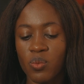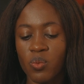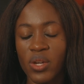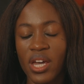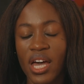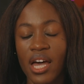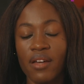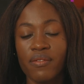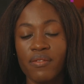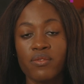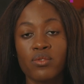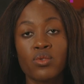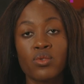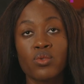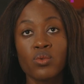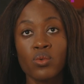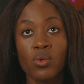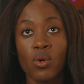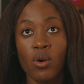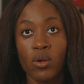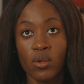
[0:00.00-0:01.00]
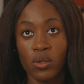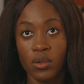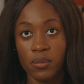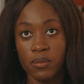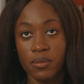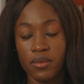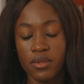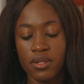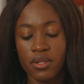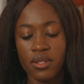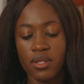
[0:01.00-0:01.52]
we have two
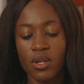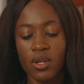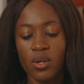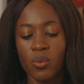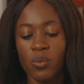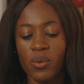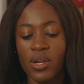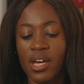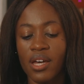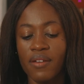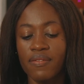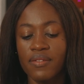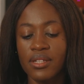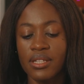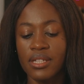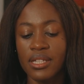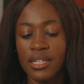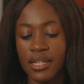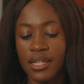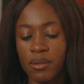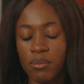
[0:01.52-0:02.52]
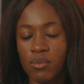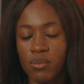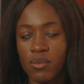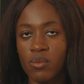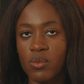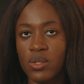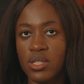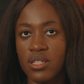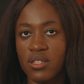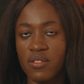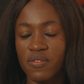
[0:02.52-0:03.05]
columns. We have the name,
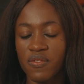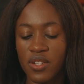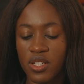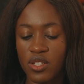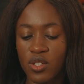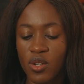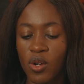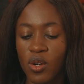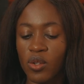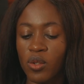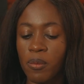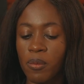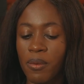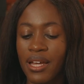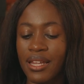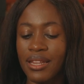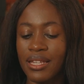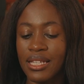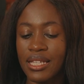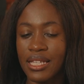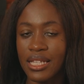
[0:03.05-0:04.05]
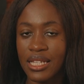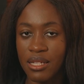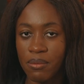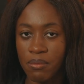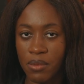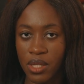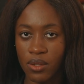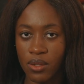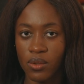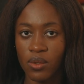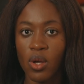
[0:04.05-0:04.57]
which is the first column, and the
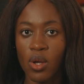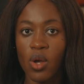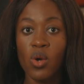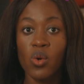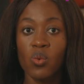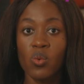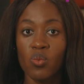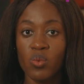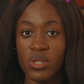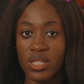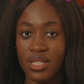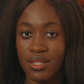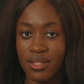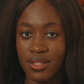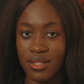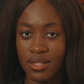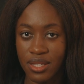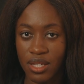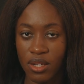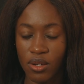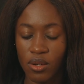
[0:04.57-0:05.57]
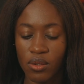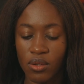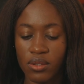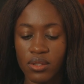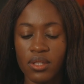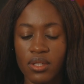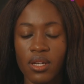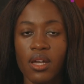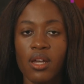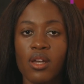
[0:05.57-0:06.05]
email, which is the second.